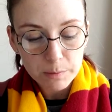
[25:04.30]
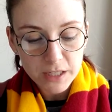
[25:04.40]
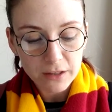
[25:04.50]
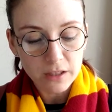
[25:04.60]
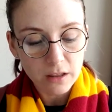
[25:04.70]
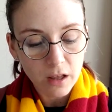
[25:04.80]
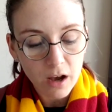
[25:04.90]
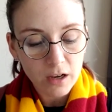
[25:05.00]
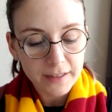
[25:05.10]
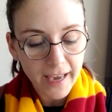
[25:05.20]
down the
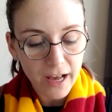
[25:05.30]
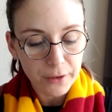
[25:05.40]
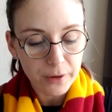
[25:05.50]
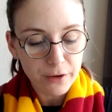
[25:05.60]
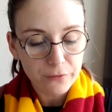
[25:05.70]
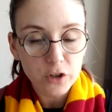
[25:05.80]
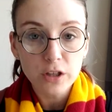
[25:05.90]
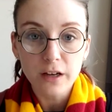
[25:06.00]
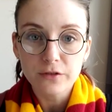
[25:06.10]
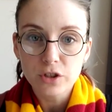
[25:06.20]
long gallery full
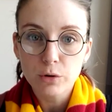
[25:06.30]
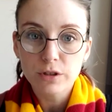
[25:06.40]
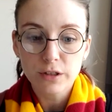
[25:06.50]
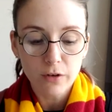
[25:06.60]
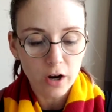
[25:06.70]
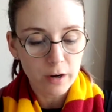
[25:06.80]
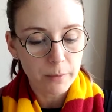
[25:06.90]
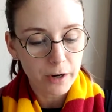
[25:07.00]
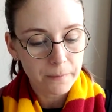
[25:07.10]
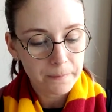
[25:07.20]
of suits of
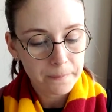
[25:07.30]
armor.